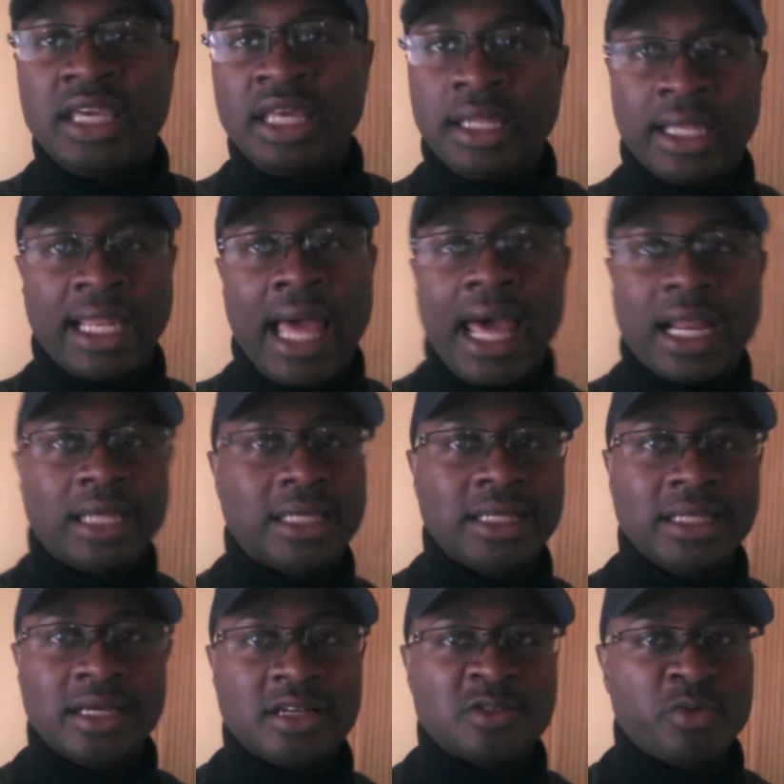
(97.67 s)
to get a lot of
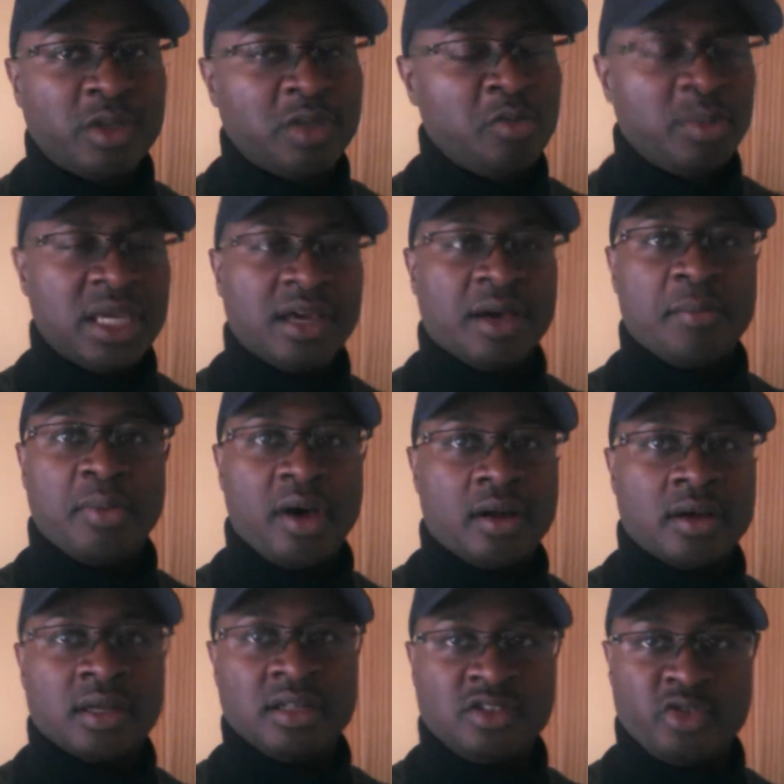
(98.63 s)
hugs when you become
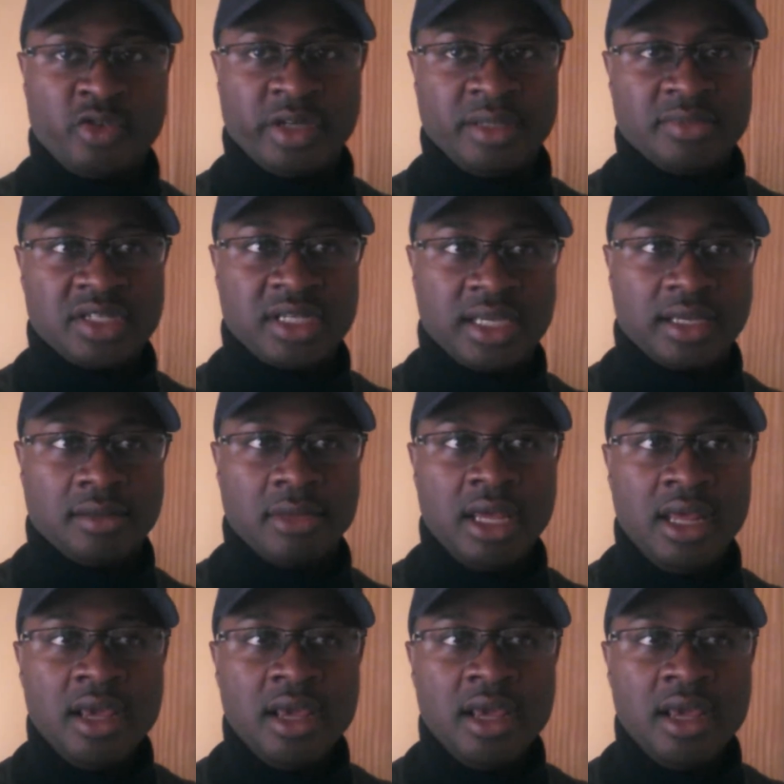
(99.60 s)
part of the dream team.